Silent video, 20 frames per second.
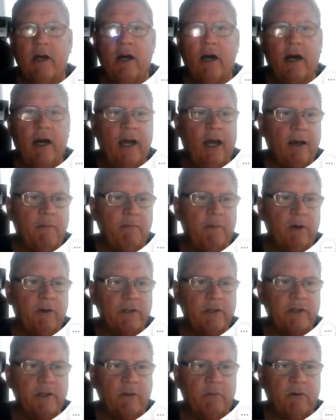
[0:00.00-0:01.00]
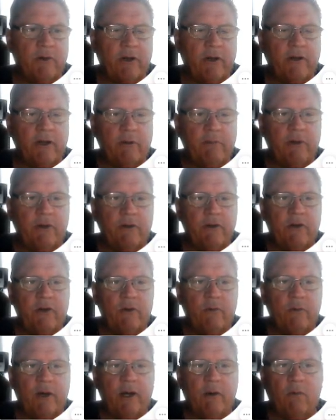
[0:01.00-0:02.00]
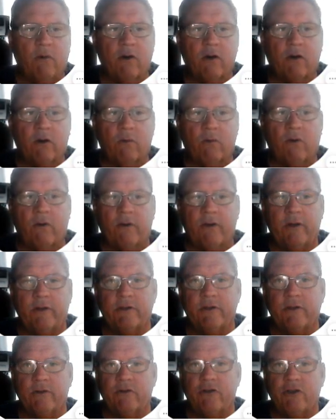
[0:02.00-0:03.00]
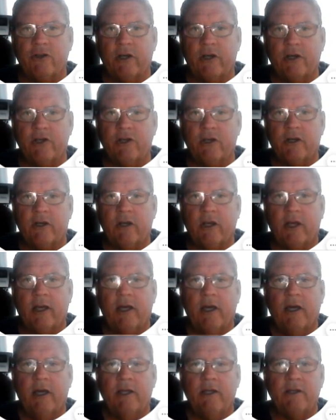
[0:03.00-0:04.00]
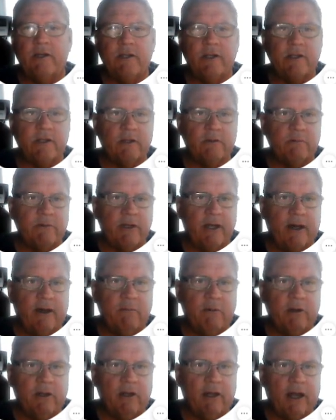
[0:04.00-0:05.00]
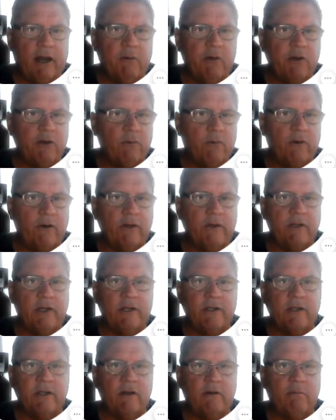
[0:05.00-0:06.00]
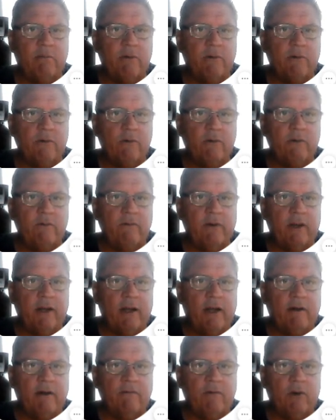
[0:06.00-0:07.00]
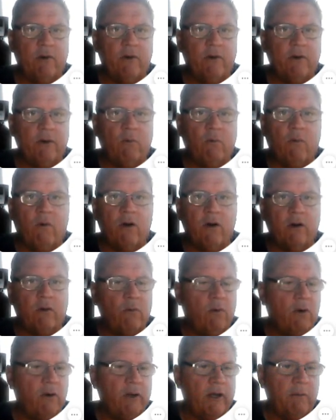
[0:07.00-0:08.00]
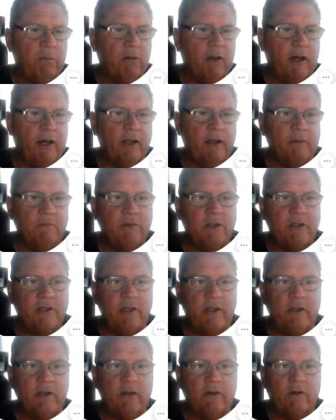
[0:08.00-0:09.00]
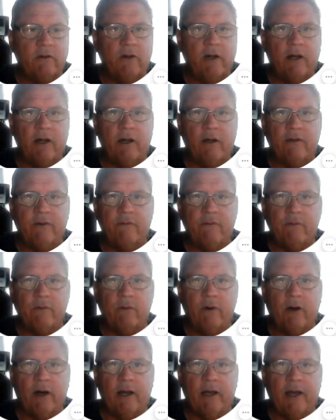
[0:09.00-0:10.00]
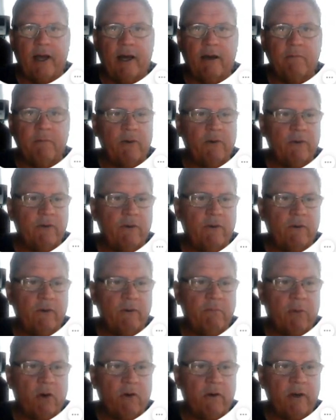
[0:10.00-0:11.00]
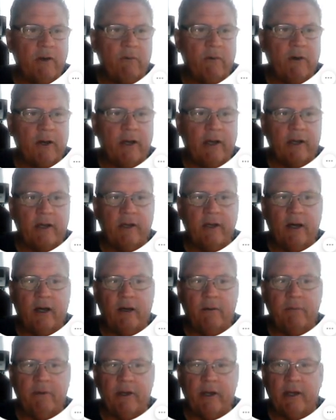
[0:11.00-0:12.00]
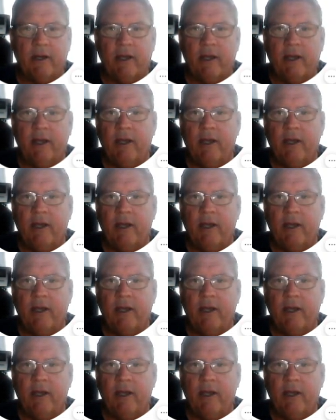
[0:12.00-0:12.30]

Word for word: I A P M O is similar to W Q A, Water Quality Association. The systems have been laboratory tested and approved and have earned a water quality platinum seal uh, through I A P M O, third-party rated company.